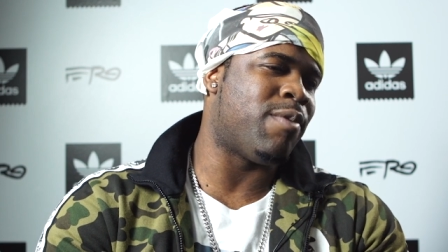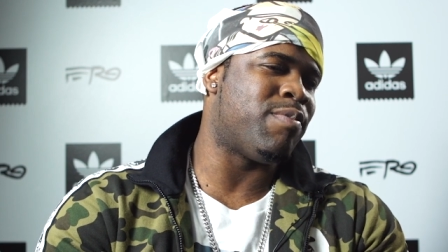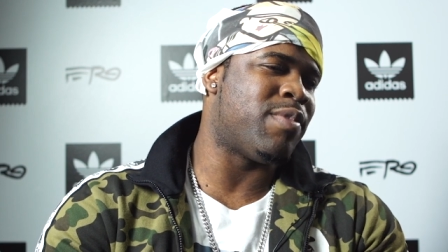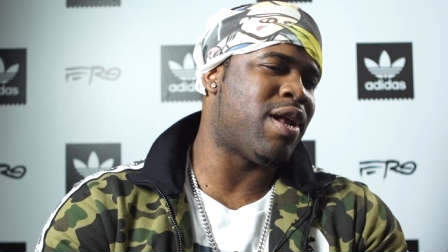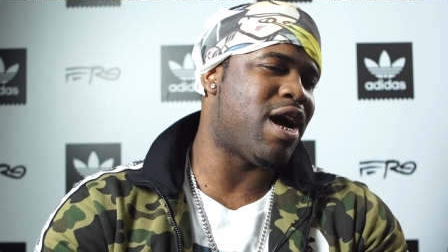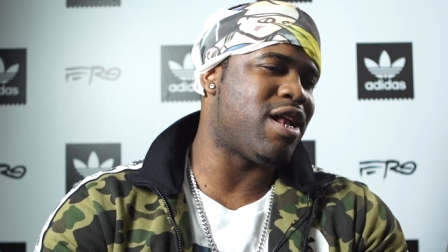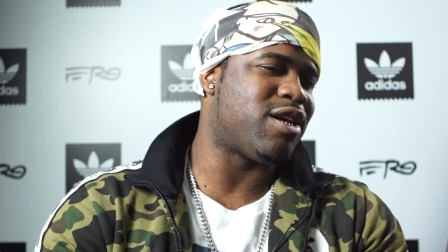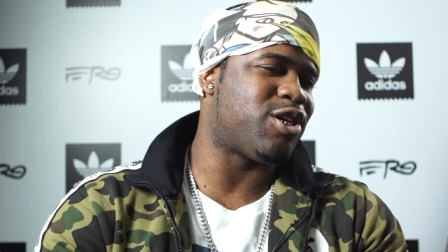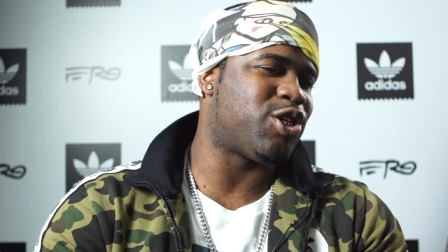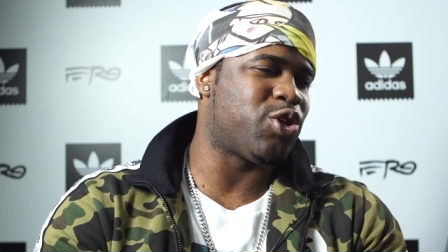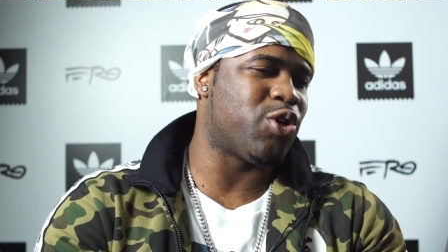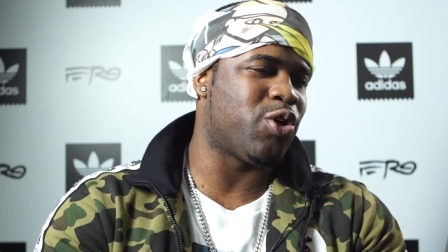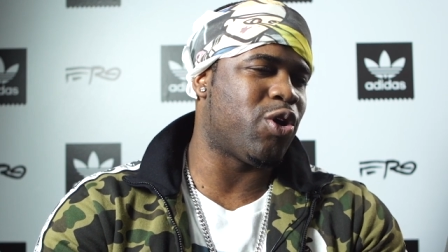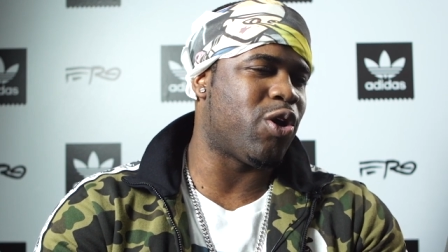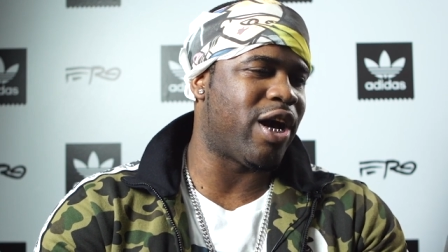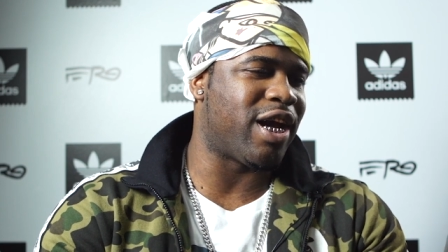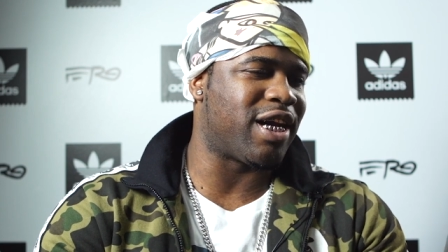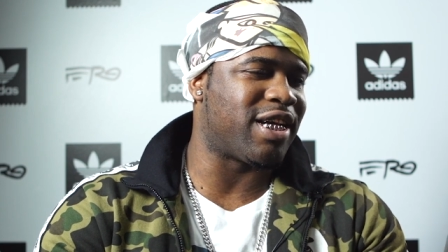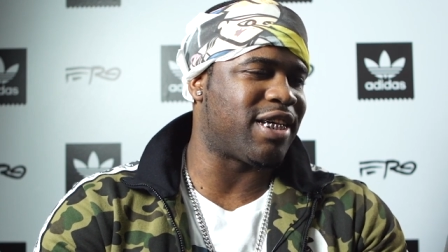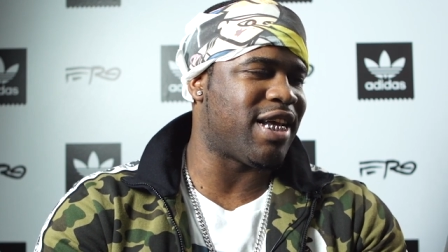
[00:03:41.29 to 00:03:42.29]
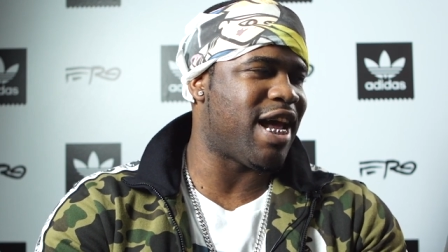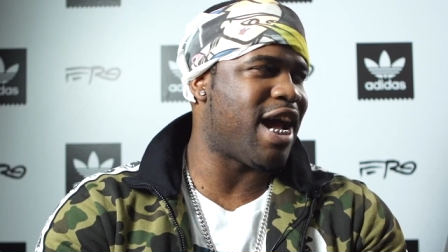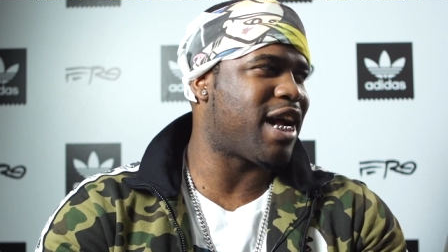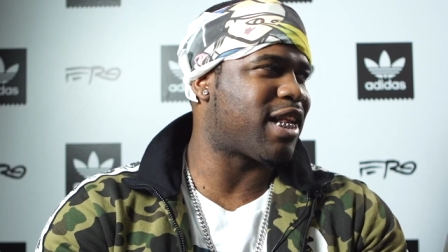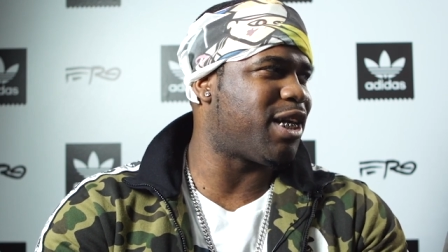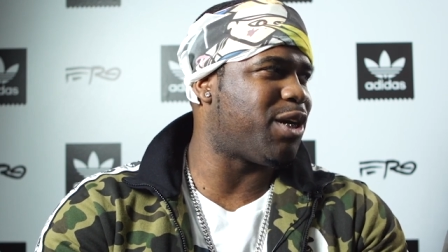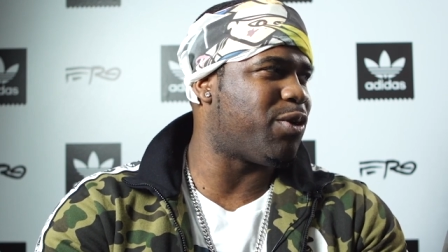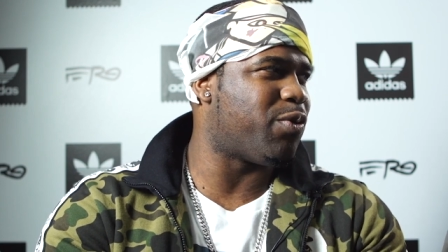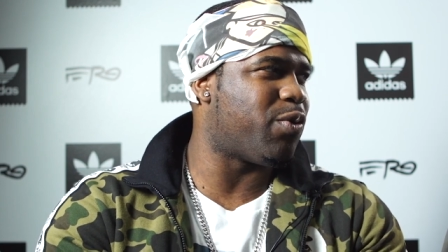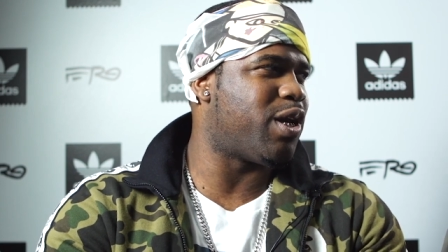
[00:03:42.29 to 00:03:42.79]
I'm not sure
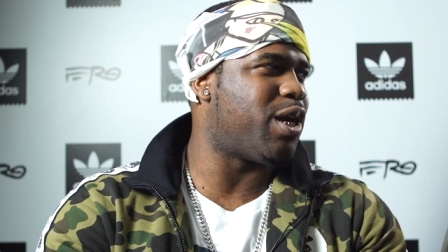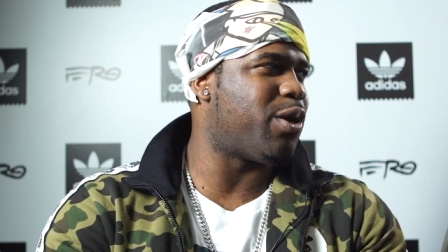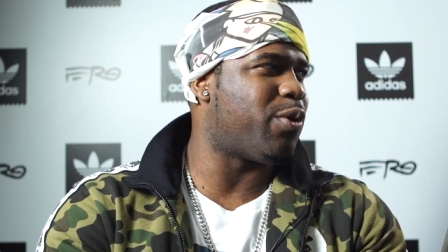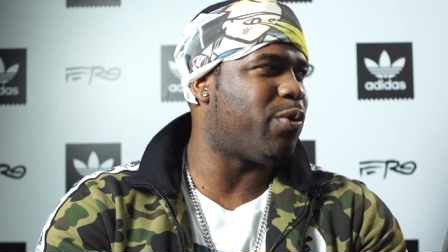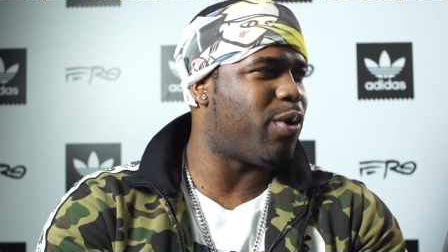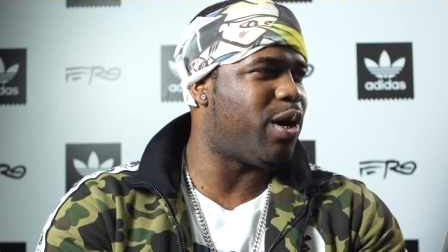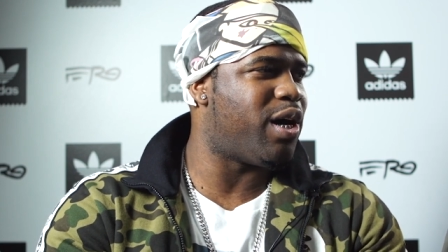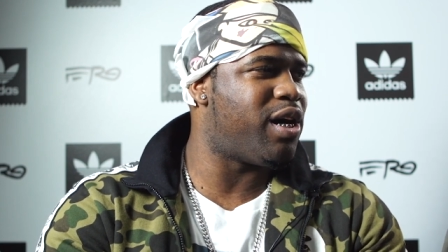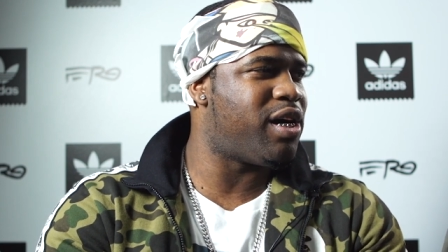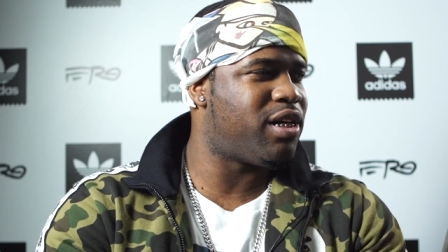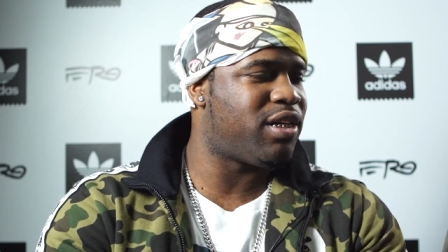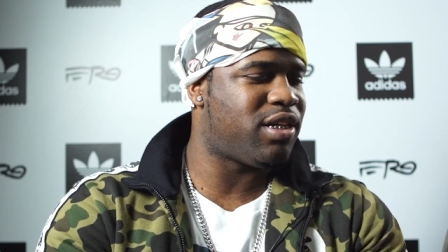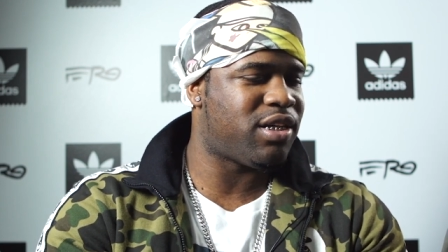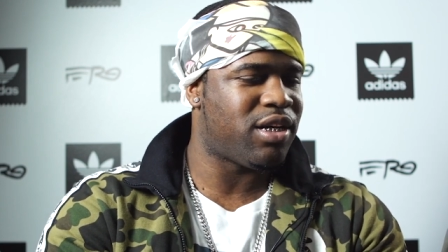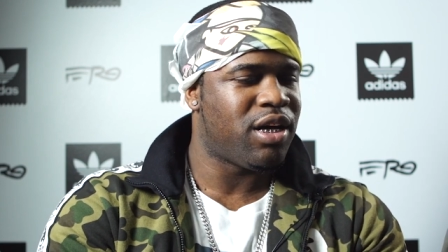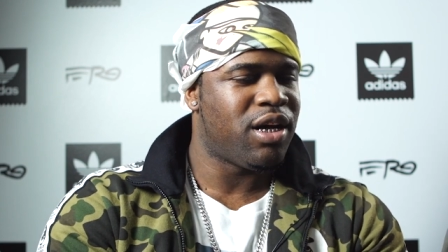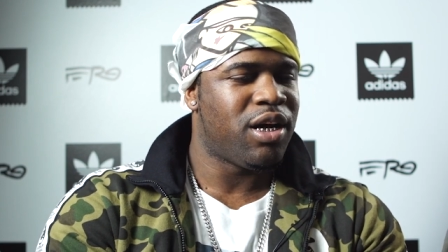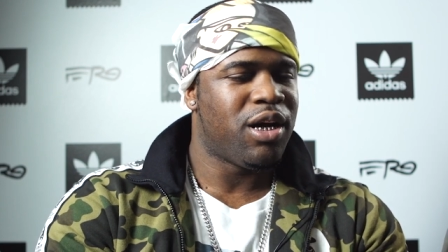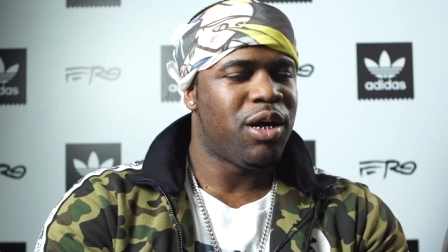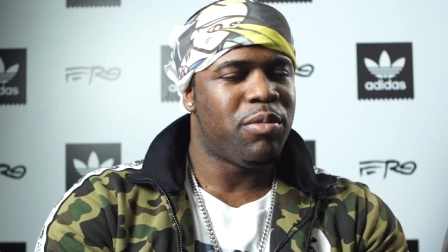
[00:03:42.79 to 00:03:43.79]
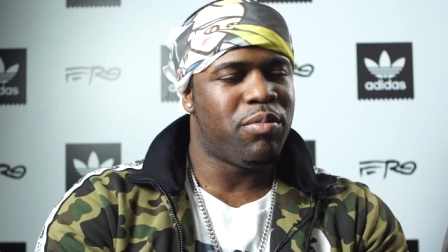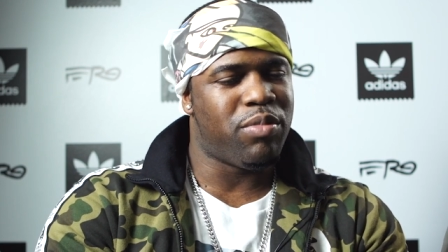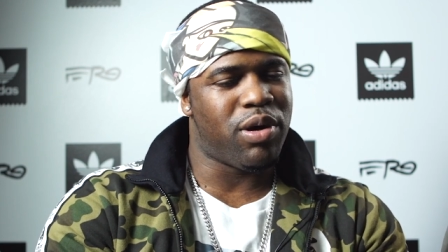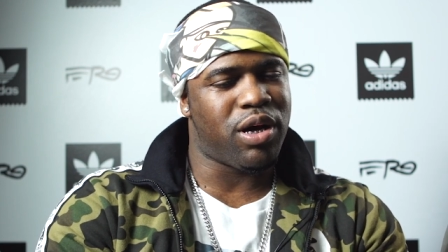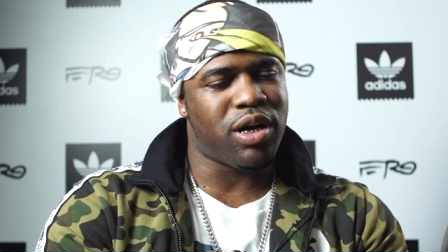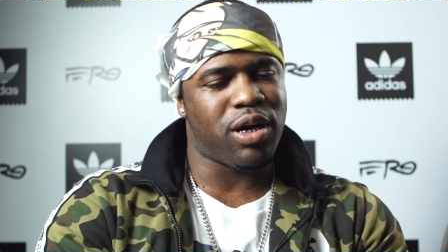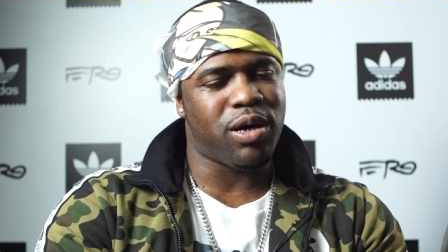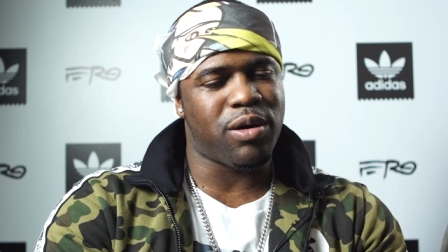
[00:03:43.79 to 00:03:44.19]
exactly what it was, but